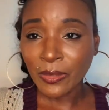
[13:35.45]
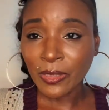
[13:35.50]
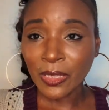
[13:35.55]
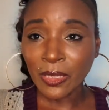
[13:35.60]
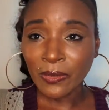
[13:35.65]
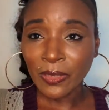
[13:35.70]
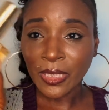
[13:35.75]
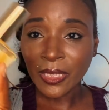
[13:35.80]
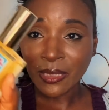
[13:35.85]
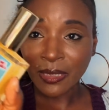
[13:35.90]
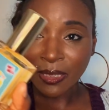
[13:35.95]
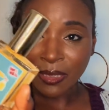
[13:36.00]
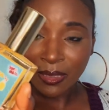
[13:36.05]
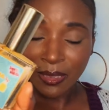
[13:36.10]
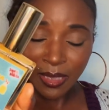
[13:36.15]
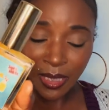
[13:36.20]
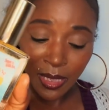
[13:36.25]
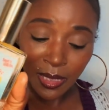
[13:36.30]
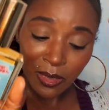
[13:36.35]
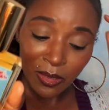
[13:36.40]
So this is
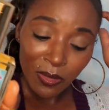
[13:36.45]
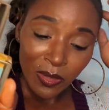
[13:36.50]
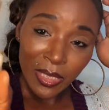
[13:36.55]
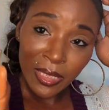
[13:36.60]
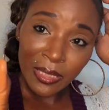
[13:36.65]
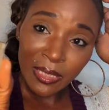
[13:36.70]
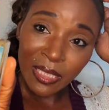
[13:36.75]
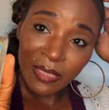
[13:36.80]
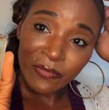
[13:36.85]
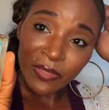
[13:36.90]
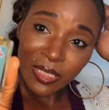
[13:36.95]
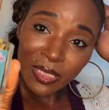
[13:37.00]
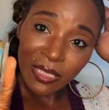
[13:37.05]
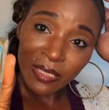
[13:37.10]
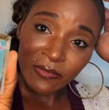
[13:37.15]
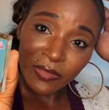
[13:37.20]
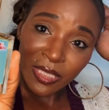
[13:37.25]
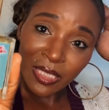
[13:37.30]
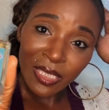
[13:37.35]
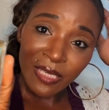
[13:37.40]
dead on. Love it, love
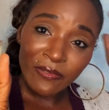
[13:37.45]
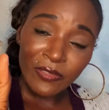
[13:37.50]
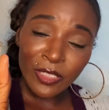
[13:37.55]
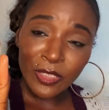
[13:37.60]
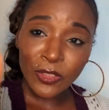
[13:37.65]
it, love it.